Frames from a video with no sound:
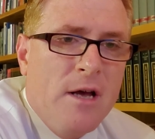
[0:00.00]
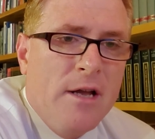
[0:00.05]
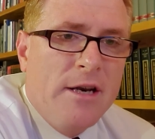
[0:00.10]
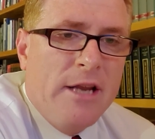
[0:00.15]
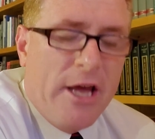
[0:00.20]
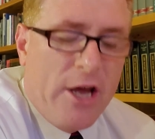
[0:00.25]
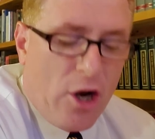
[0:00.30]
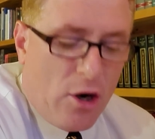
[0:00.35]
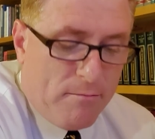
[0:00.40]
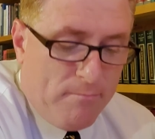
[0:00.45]

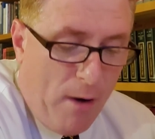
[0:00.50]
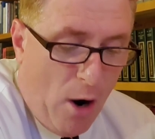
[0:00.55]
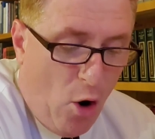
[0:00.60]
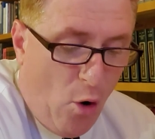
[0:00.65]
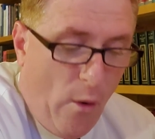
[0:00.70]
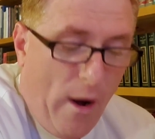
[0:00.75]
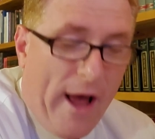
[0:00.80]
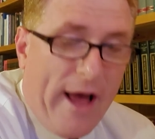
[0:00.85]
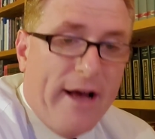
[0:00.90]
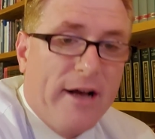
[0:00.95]
Now here
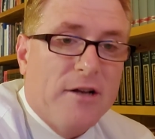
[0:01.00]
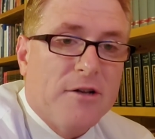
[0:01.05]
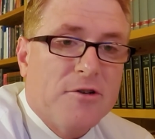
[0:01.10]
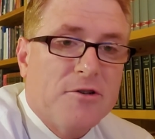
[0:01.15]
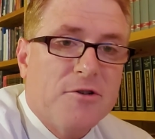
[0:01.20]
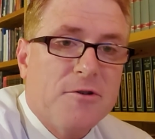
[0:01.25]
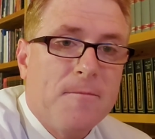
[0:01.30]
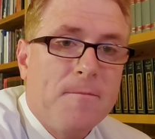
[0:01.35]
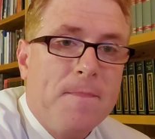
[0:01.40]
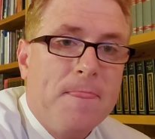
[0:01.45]

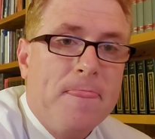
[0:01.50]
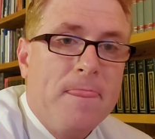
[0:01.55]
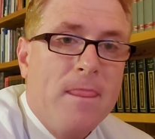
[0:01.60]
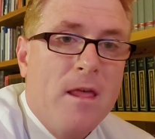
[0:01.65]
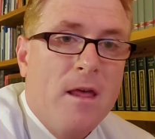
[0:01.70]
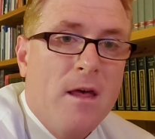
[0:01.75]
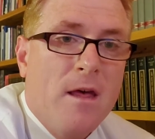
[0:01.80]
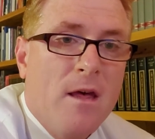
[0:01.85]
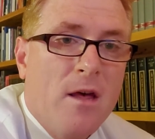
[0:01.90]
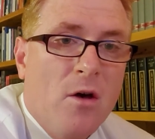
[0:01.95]
Boaz
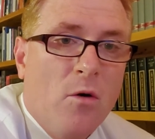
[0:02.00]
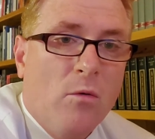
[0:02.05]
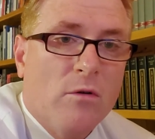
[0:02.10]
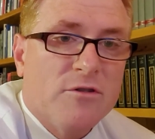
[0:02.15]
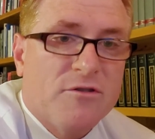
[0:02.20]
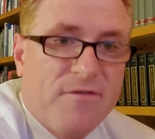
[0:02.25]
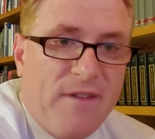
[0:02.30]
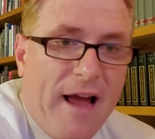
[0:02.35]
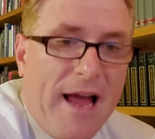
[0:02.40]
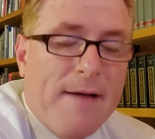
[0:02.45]

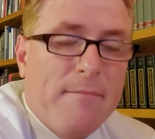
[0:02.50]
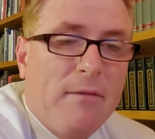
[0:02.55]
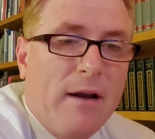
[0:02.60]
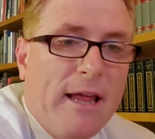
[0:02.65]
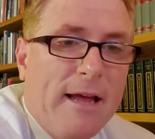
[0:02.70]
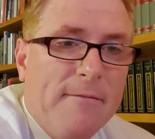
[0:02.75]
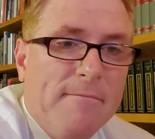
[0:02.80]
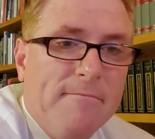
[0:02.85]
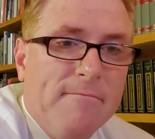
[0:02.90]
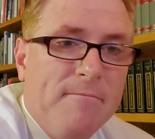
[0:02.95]
was family.